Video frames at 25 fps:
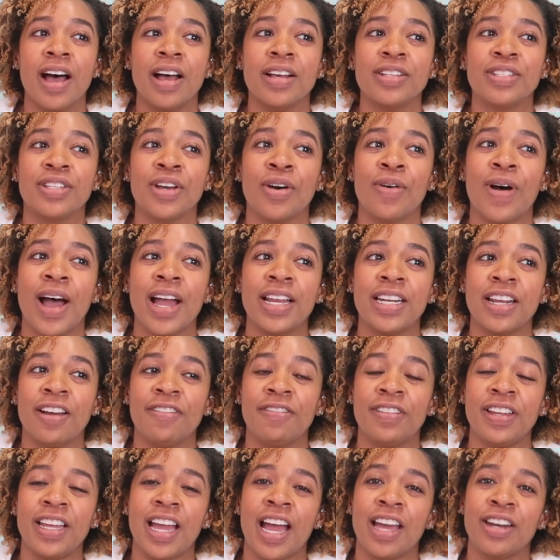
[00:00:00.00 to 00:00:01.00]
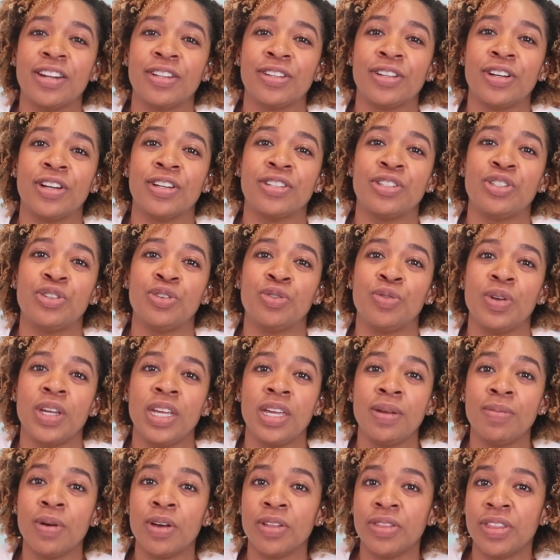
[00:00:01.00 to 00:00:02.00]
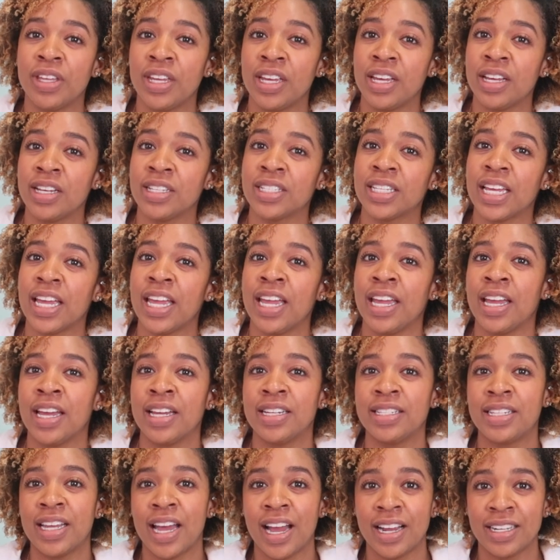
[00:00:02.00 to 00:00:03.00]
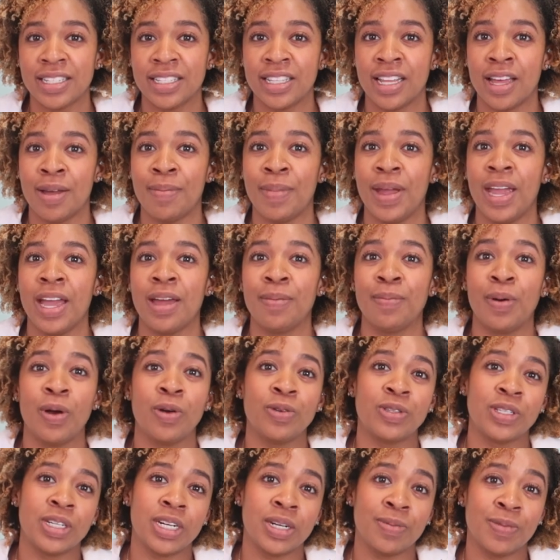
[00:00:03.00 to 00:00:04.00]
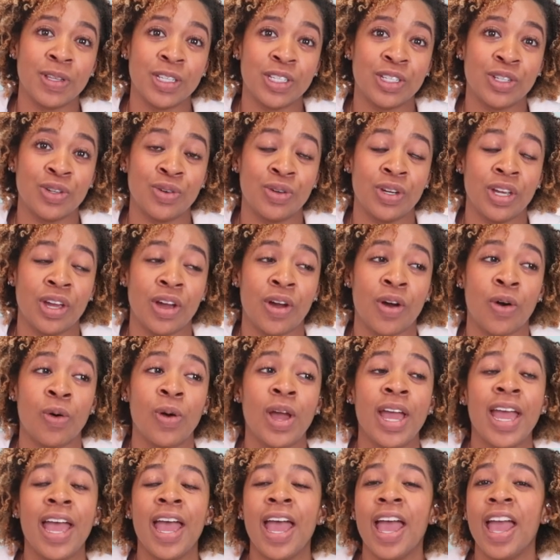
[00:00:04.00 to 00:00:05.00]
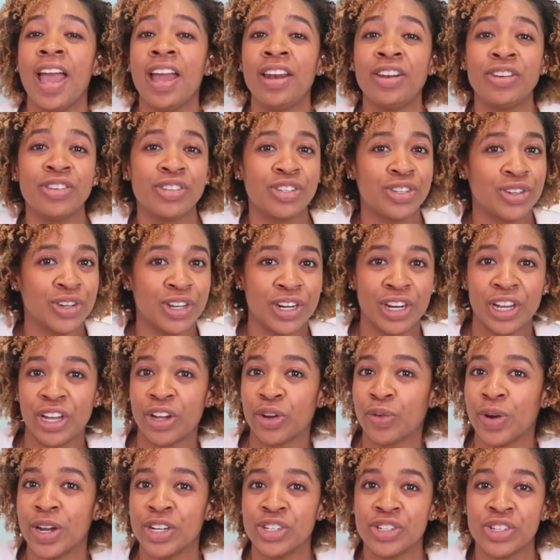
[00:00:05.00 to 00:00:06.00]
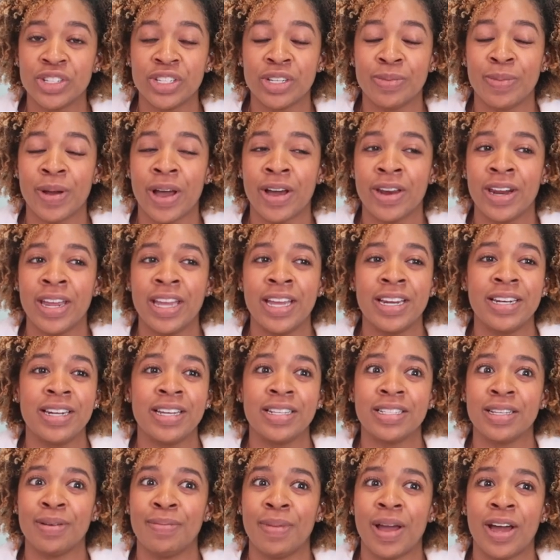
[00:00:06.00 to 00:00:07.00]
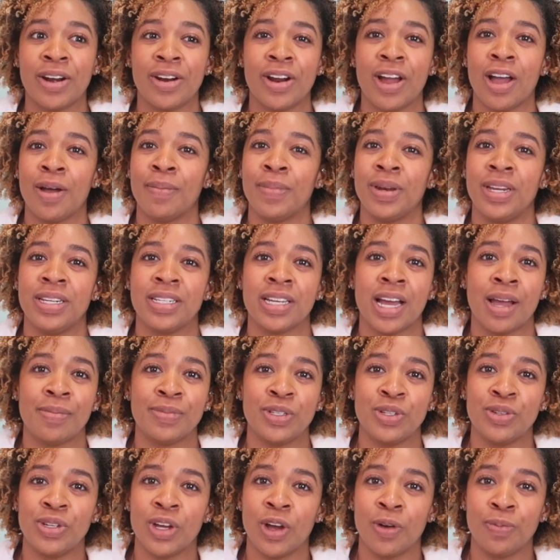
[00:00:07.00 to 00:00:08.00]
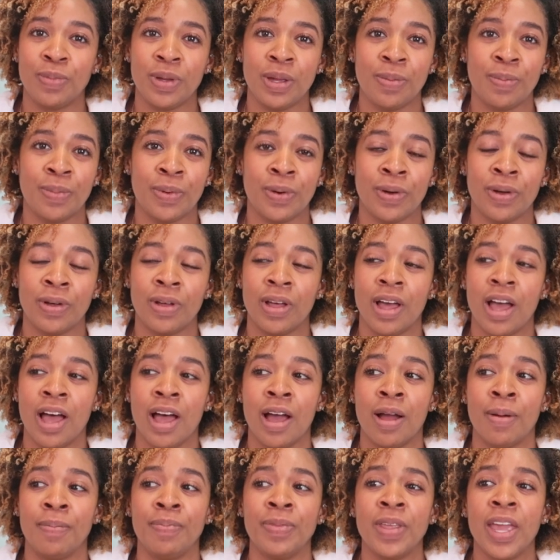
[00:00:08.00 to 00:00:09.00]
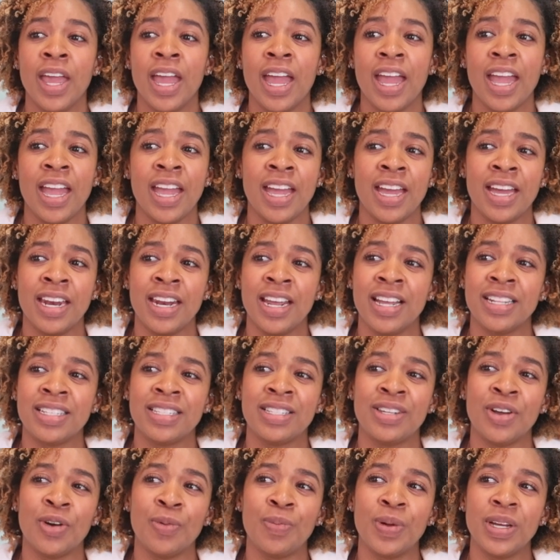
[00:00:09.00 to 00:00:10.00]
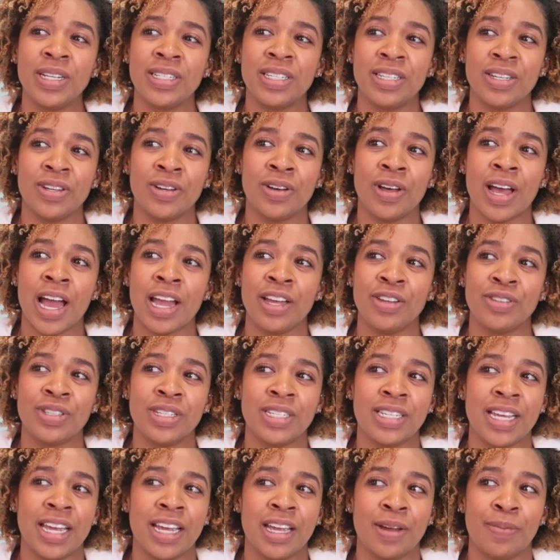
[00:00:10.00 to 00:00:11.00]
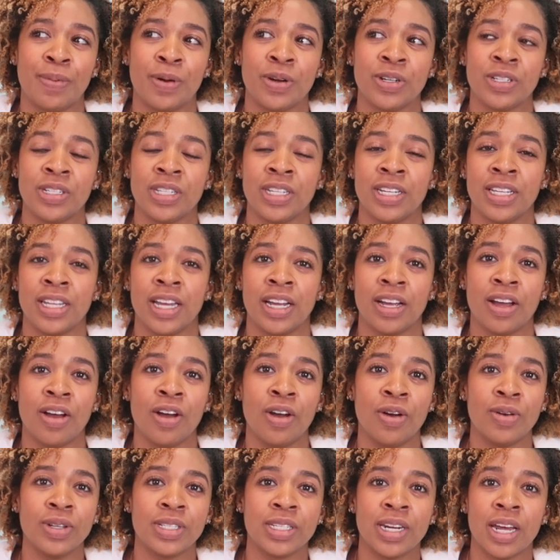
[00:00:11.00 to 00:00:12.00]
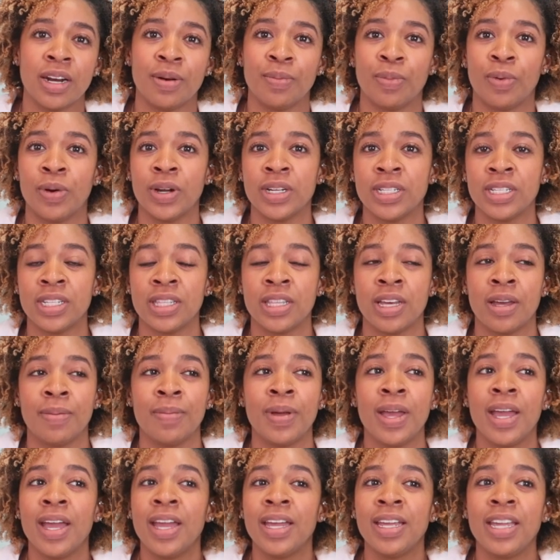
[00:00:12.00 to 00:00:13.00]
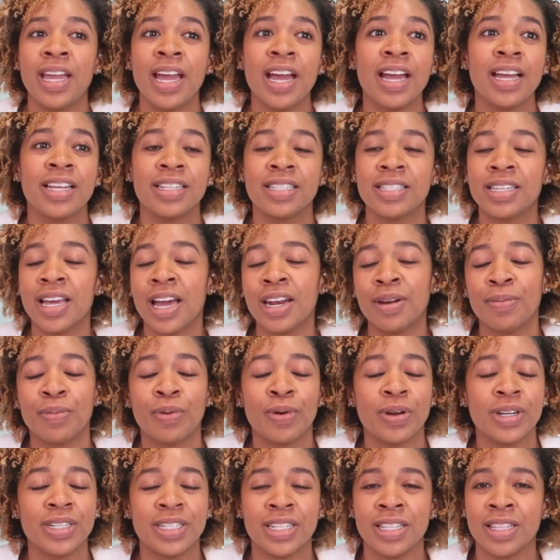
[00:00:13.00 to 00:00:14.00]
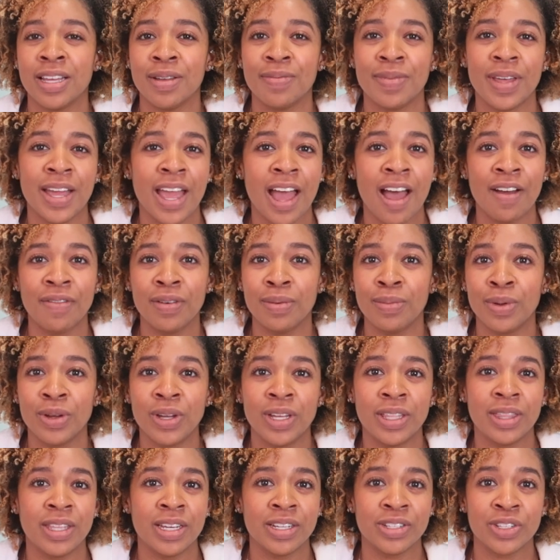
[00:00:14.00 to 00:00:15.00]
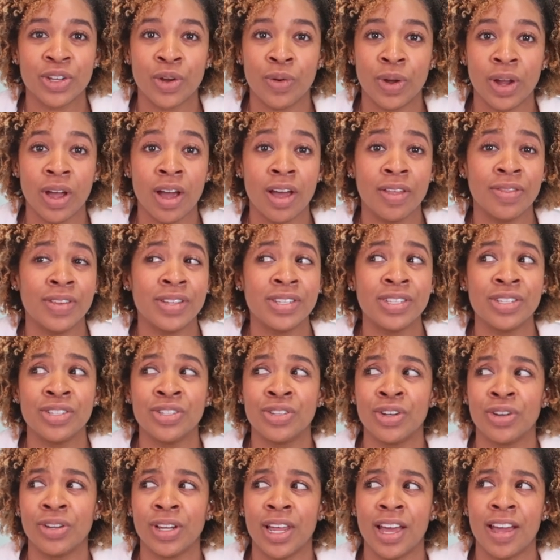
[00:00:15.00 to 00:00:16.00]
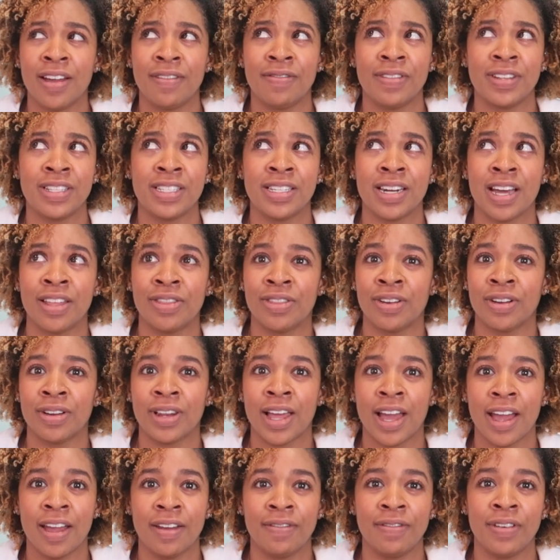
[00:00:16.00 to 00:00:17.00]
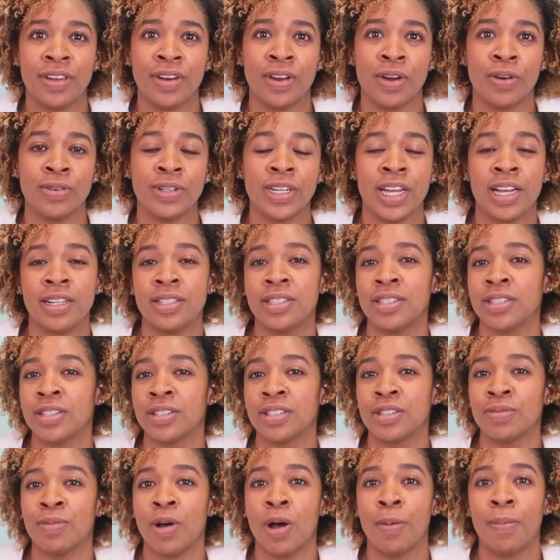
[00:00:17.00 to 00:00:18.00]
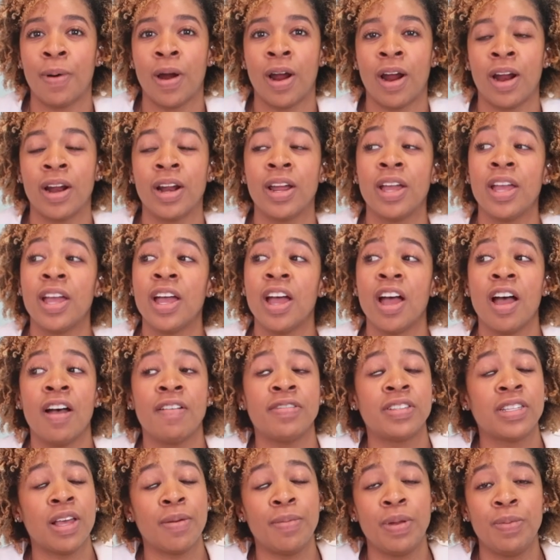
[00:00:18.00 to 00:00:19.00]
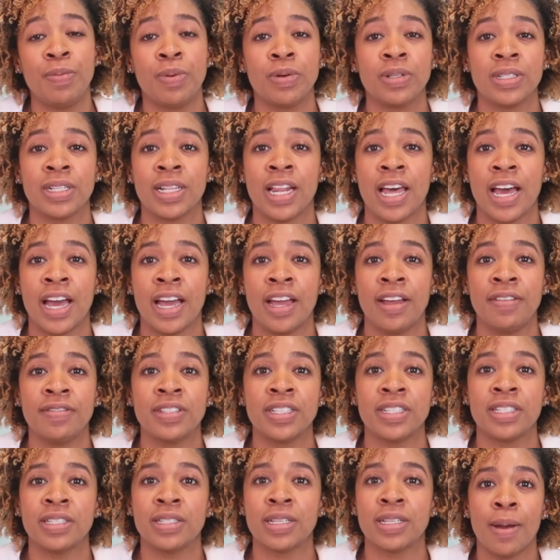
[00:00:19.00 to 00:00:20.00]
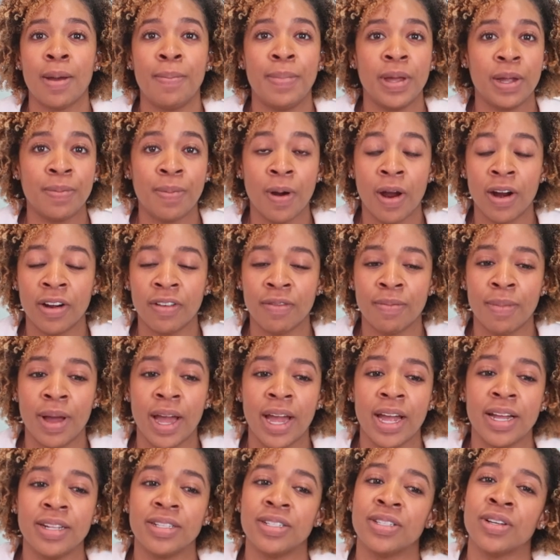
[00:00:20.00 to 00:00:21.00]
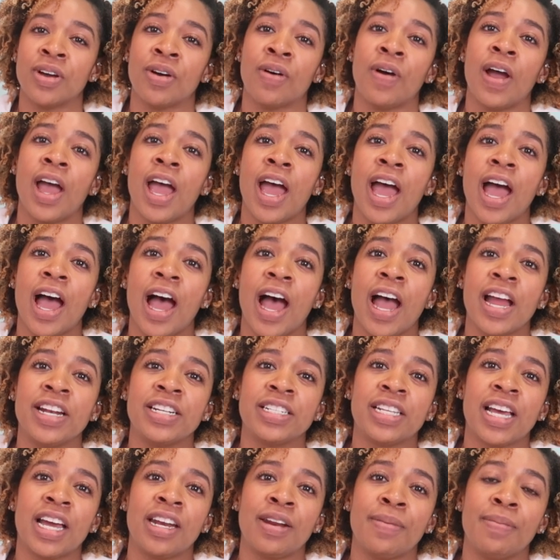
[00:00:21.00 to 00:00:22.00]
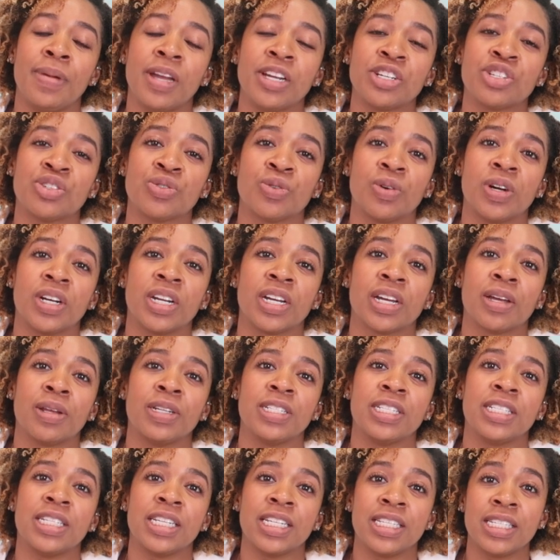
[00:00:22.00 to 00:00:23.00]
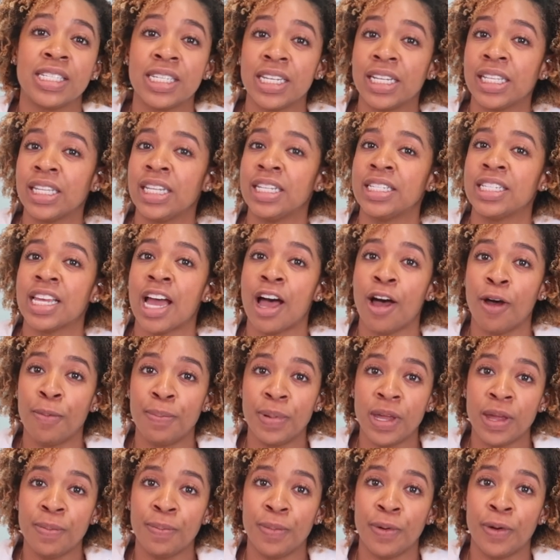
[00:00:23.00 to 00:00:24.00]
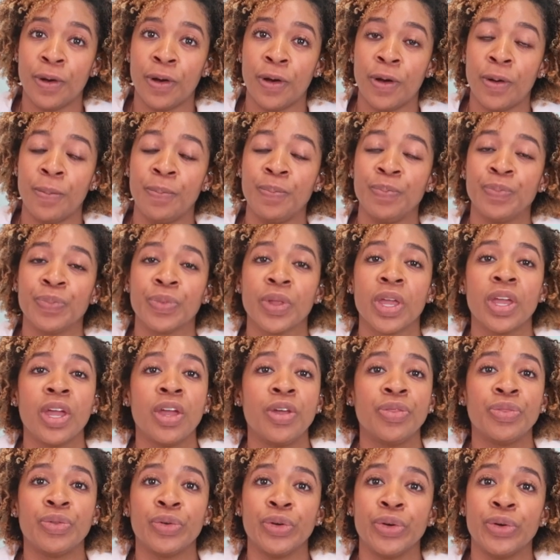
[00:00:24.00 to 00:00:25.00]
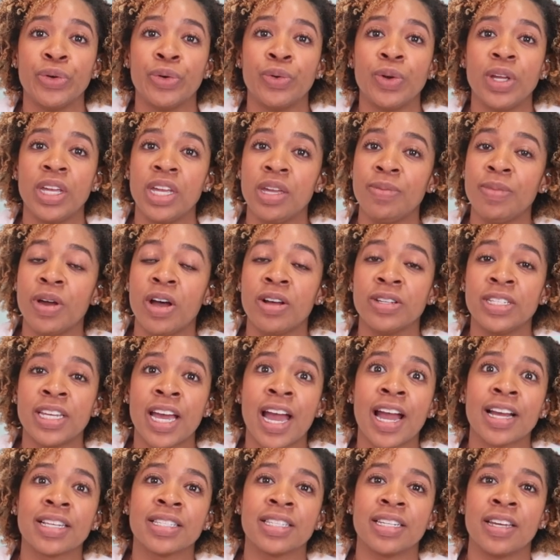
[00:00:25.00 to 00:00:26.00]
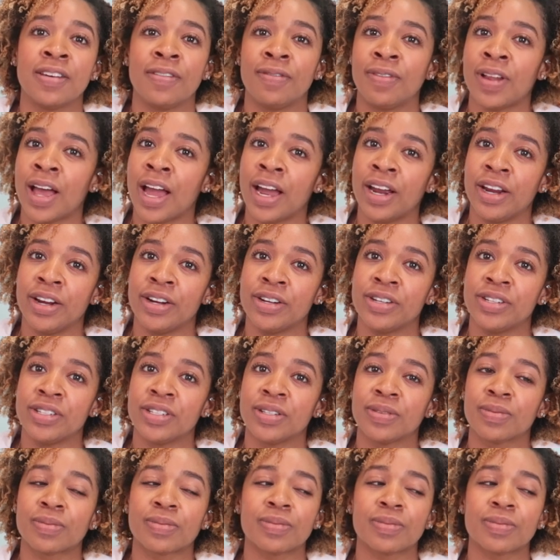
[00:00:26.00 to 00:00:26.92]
So I definitely had to learn to email things and text them and post it in the studio, and you're still gonna get questions about it. It doesn't matter how many times you tell people. And it's no big deal. I used to take it personally, like, oh, it's not important to them. Yeah, it's not important to them. They have a million things going on. This is your life, it's not their life. You know, dance is a small part of some people's lives. It's big part of mine. So I just had to make sure to consistently tell people through email, text, and flyers.